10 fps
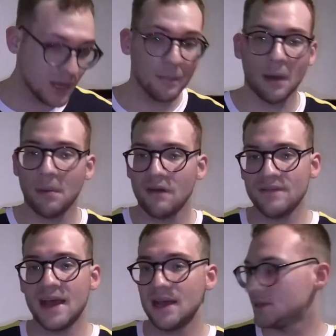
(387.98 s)
But apart from
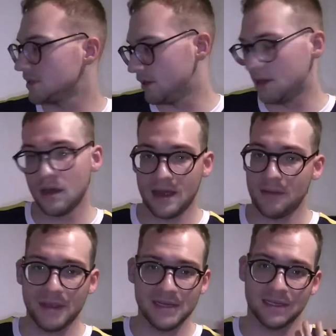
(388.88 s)
that, it's a light,
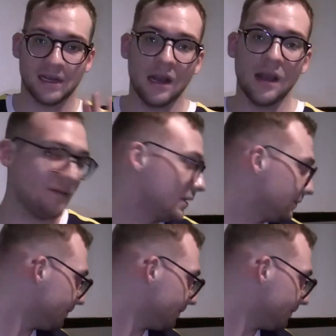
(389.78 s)
amazing, love it.